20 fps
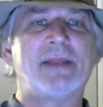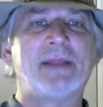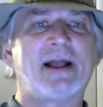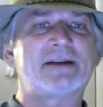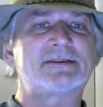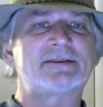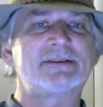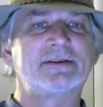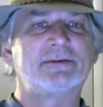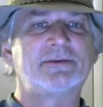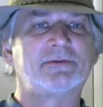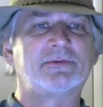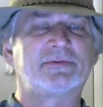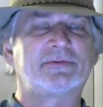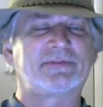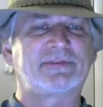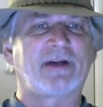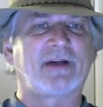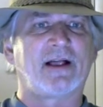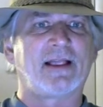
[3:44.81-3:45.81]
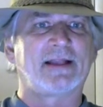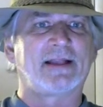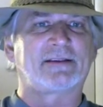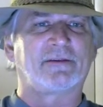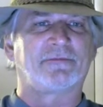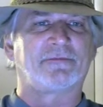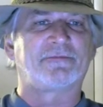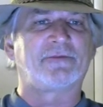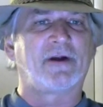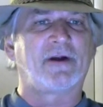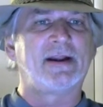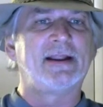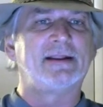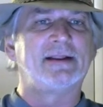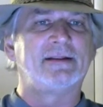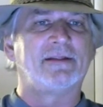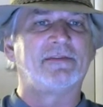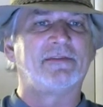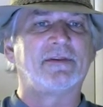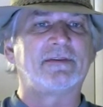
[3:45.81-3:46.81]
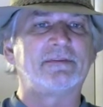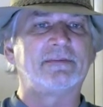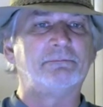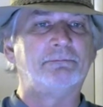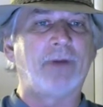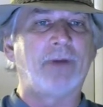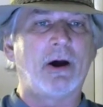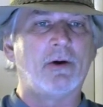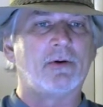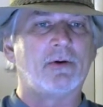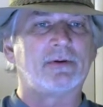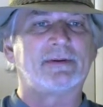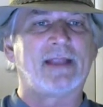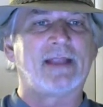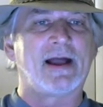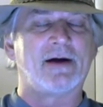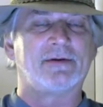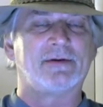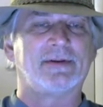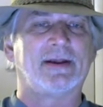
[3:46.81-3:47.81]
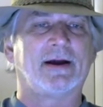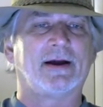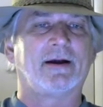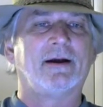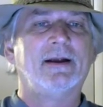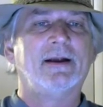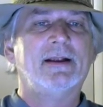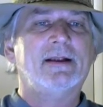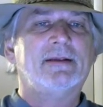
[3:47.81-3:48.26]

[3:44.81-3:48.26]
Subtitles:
and actually saw like the front end of this boat down there.